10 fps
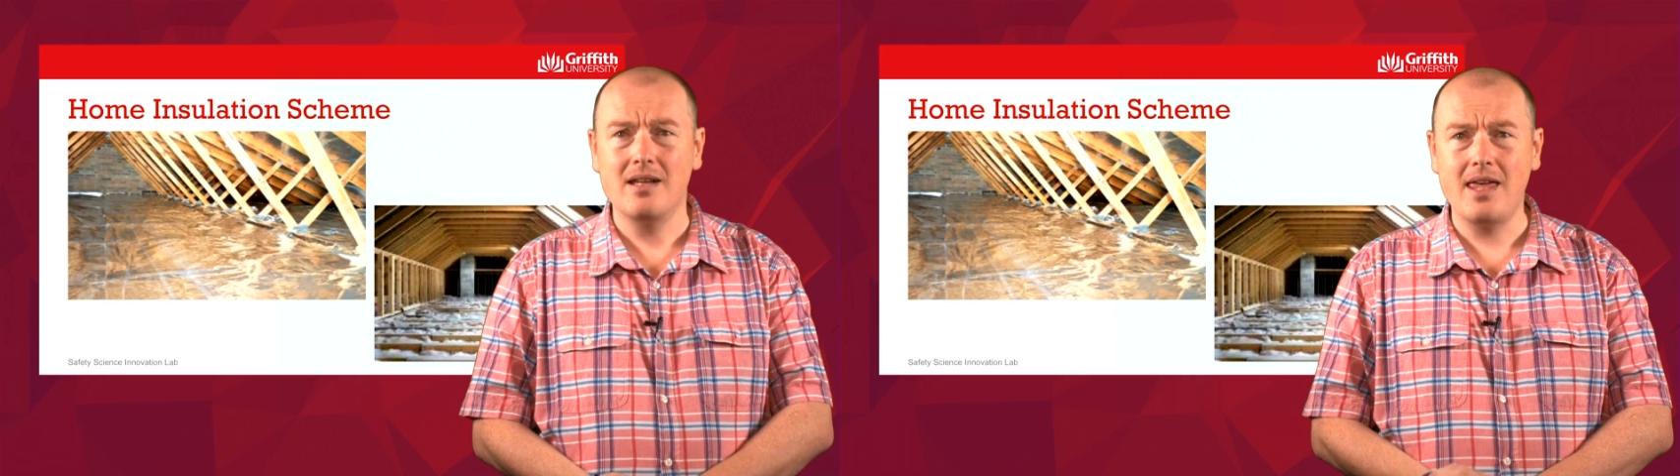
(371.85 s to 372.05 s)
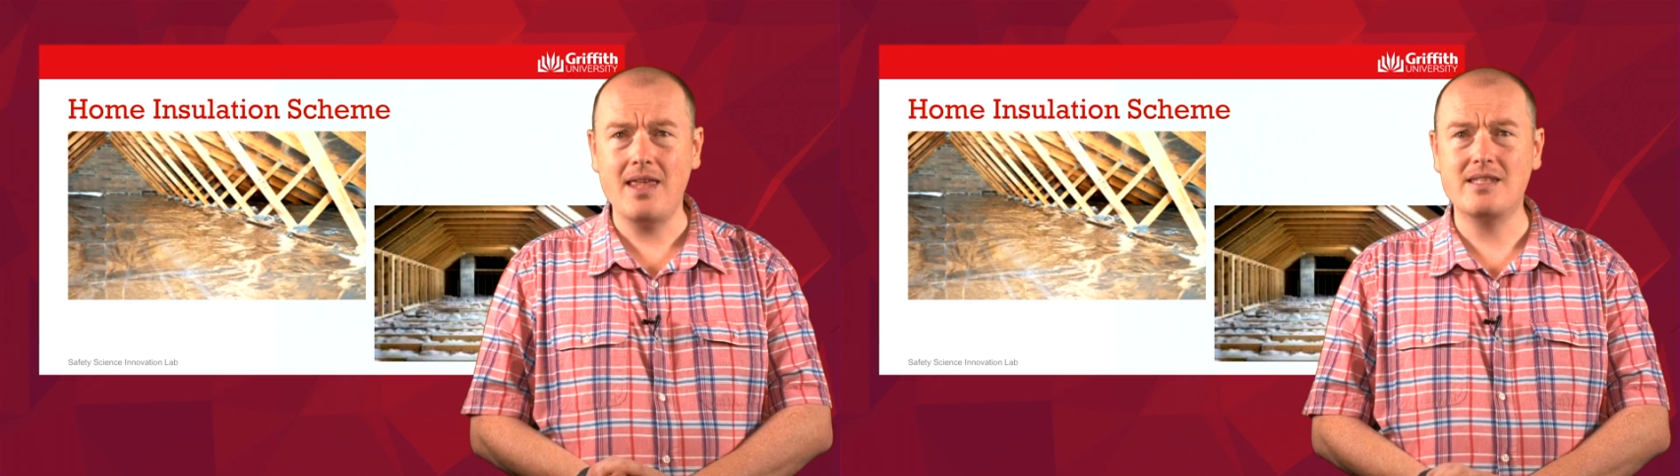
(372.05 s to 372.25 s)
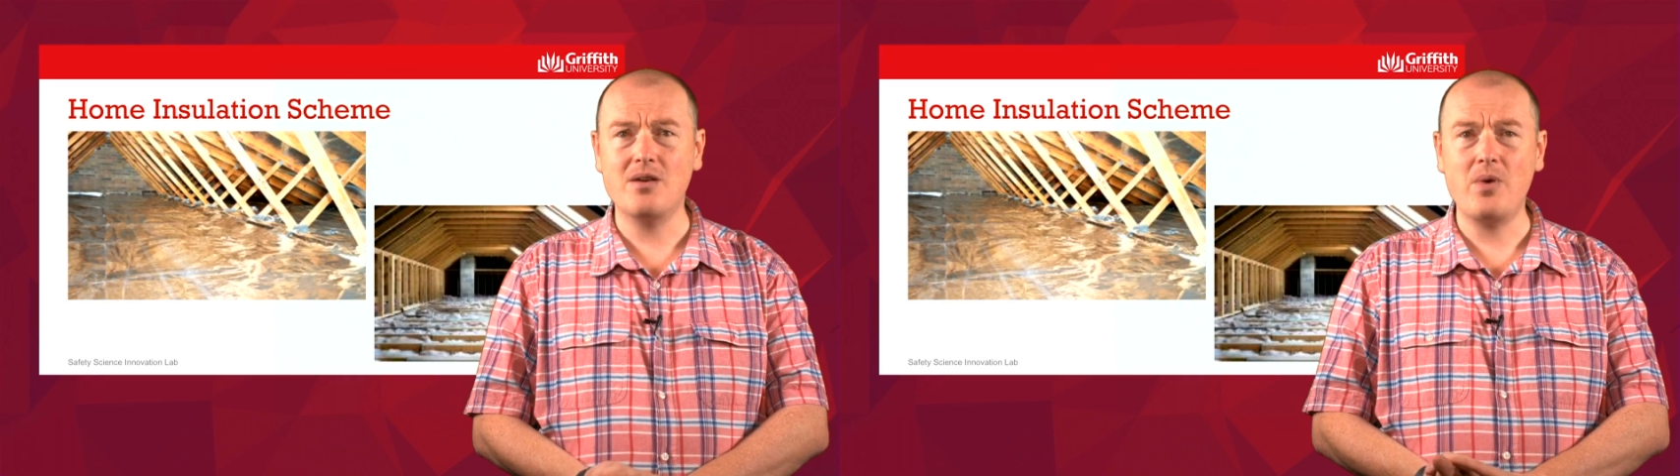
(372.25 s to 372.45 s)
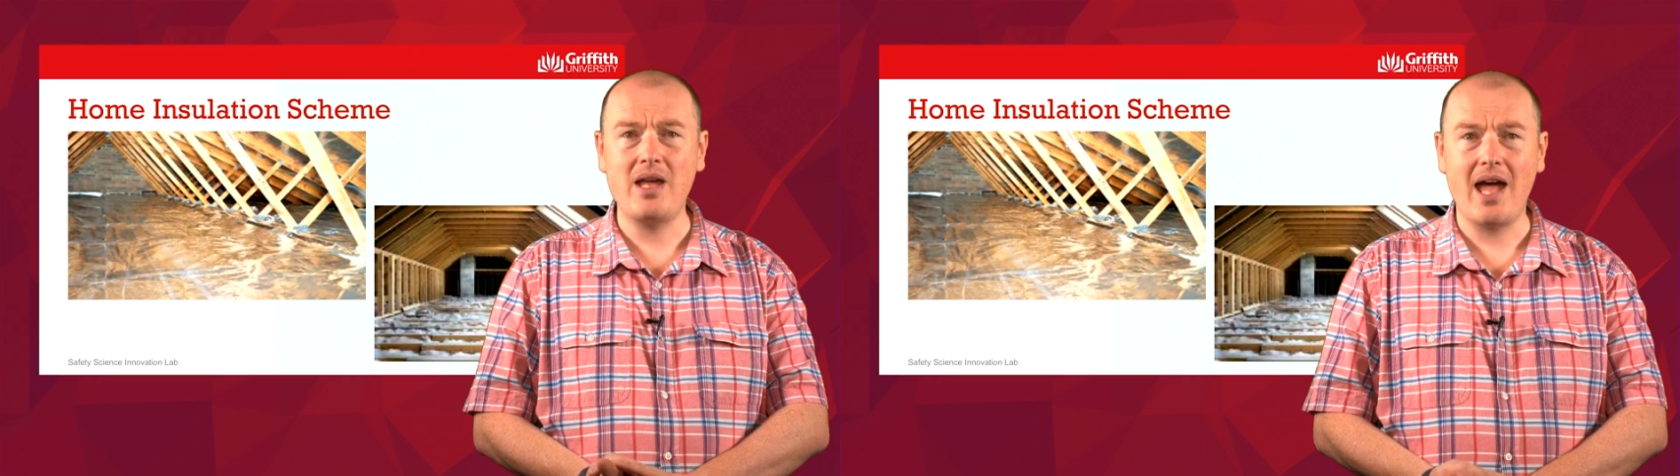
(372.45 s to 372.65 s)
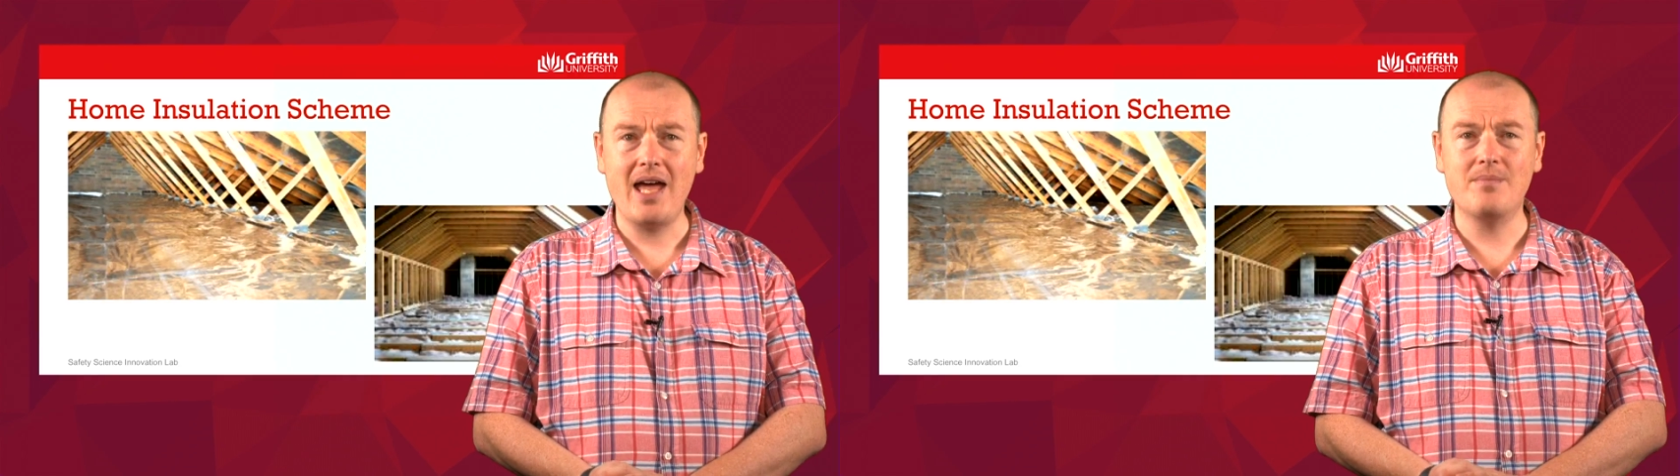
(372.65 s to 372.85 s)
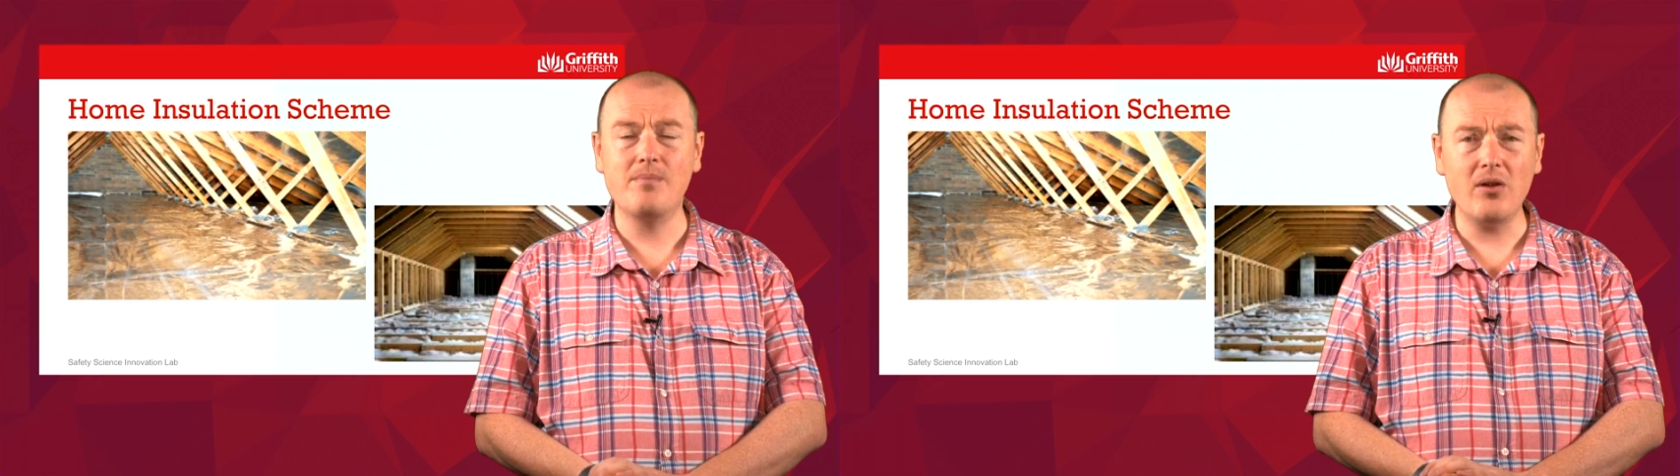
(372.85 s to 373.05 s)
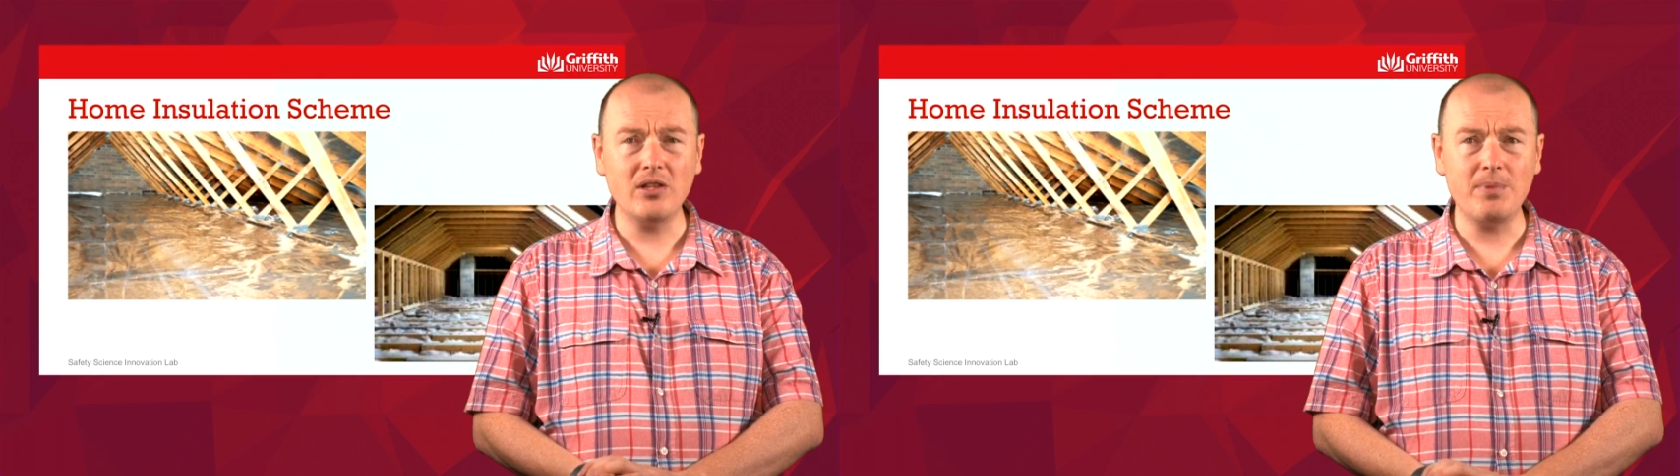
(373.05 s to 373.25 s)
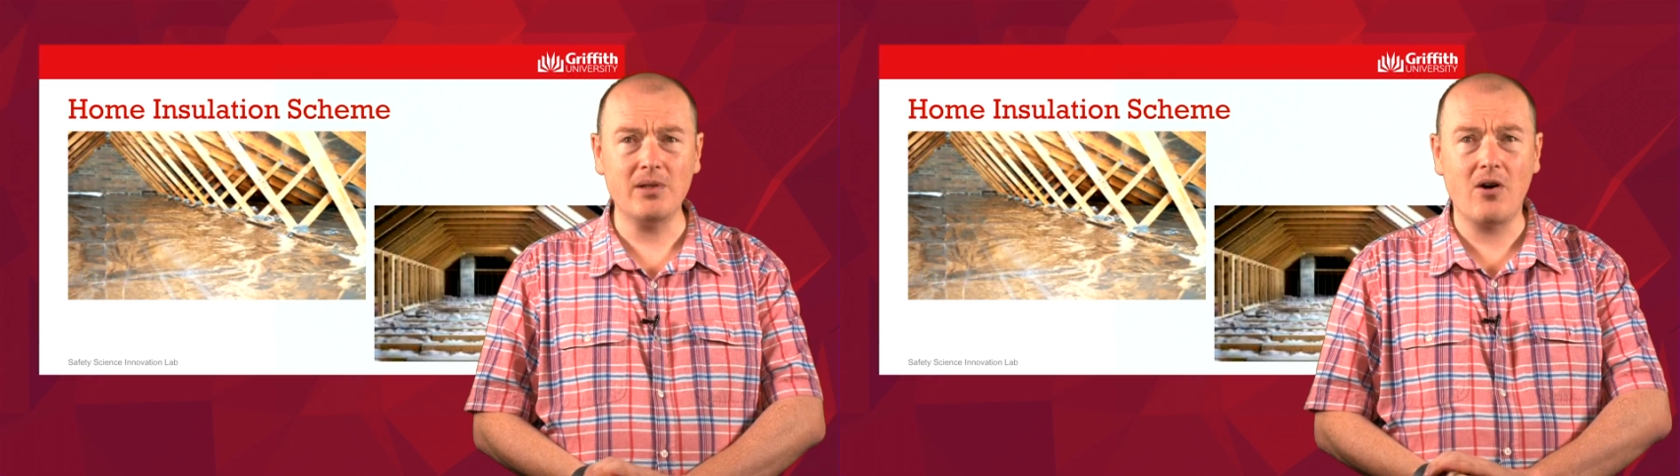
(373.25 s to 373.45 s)
is that we had
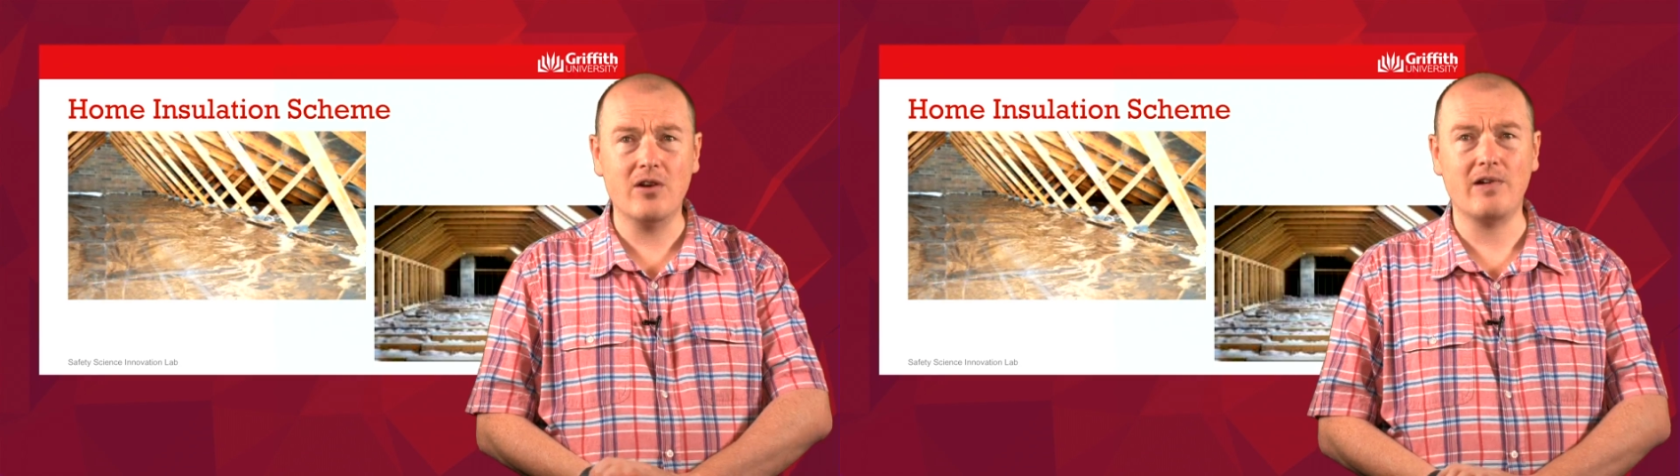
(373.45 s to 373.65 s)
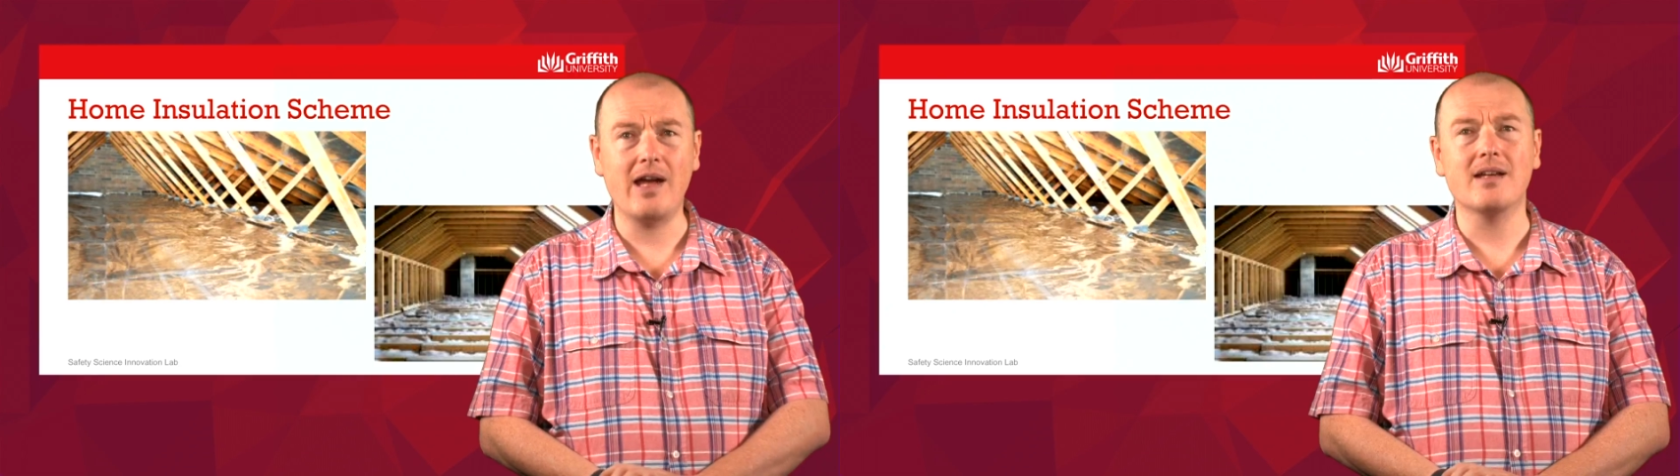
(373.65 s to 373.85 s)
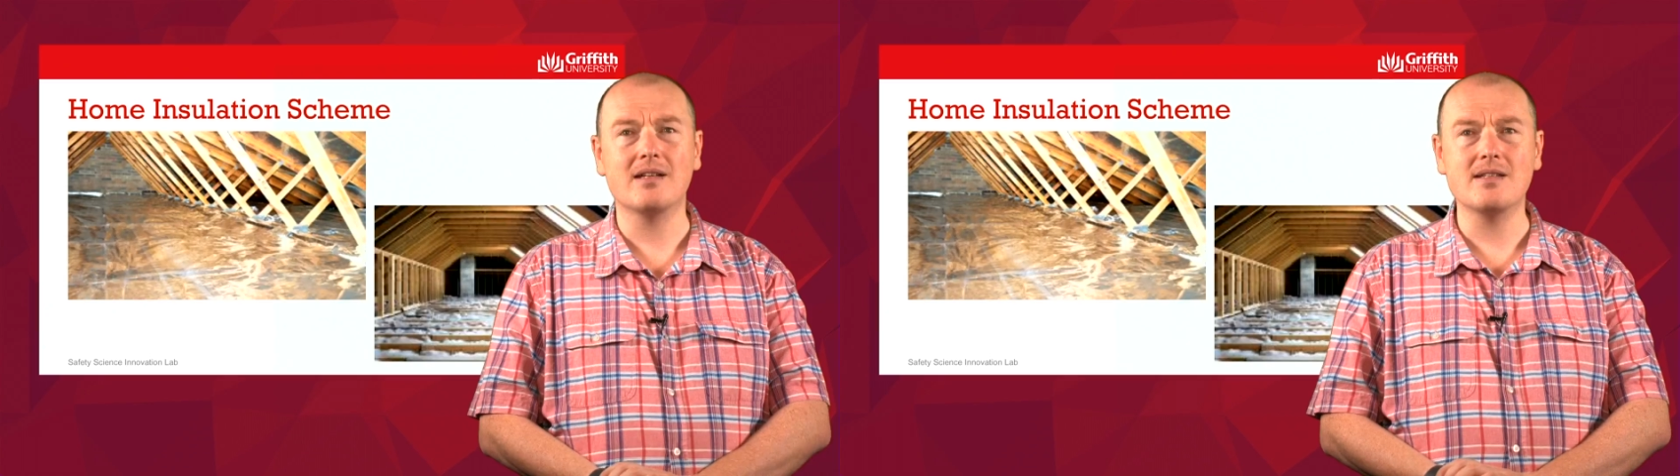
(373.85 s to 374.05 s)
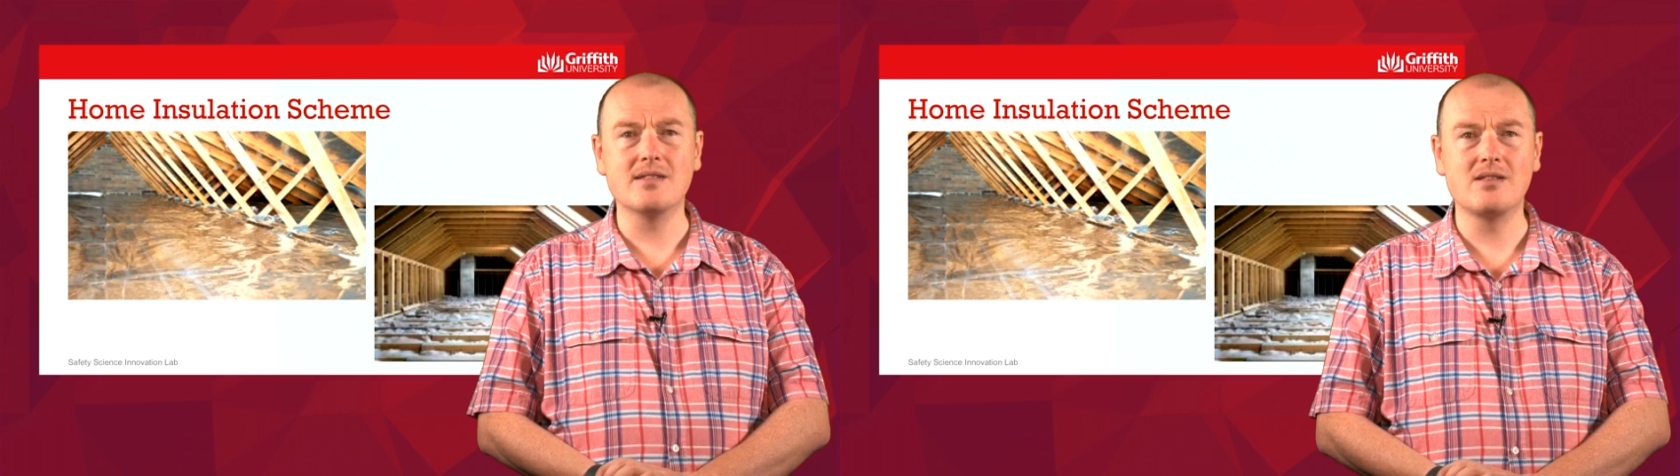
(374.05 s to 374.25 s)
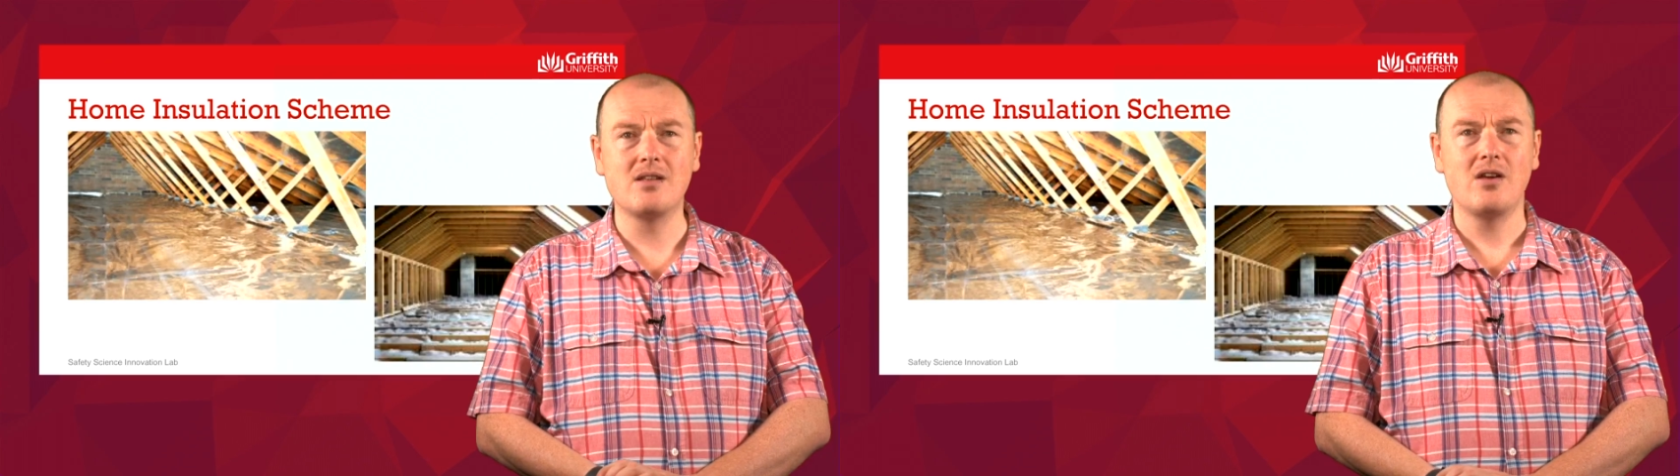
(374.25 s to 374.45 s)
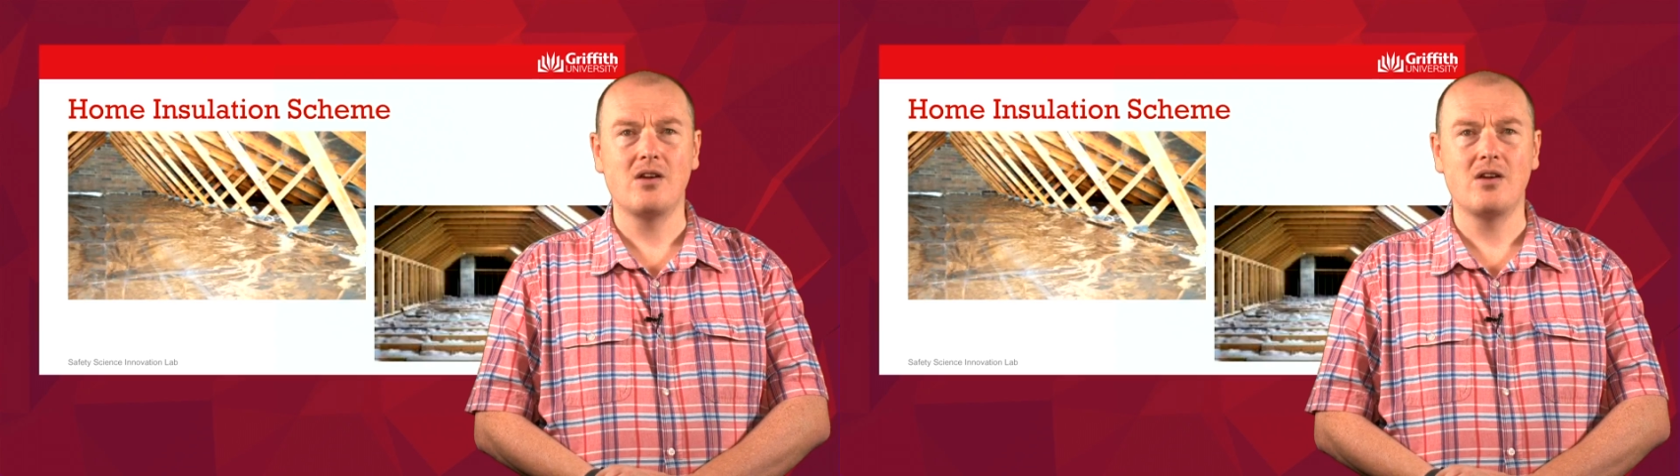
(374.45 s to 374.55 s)
multiple contractors